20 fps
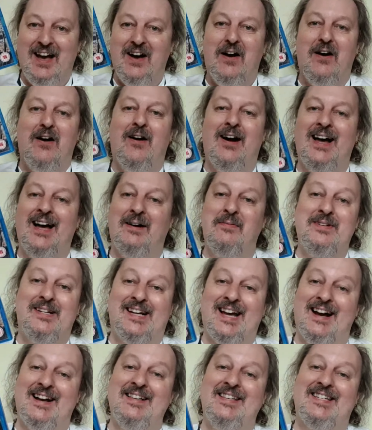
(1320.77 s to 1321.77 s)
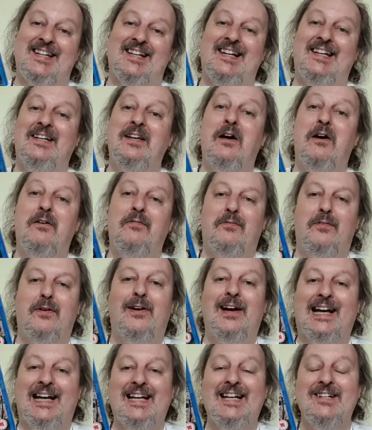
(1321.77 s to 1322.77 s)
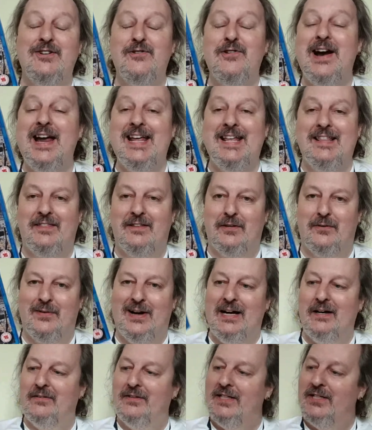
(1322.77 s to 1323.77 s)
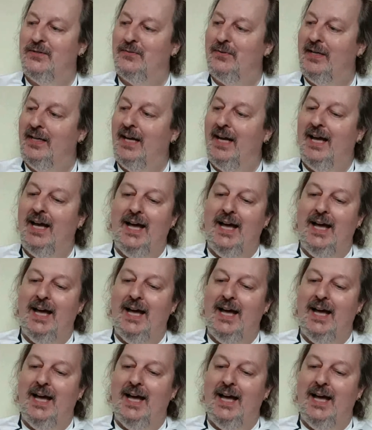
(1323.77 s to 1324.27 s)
I am going to laugh like a drain throughout this one.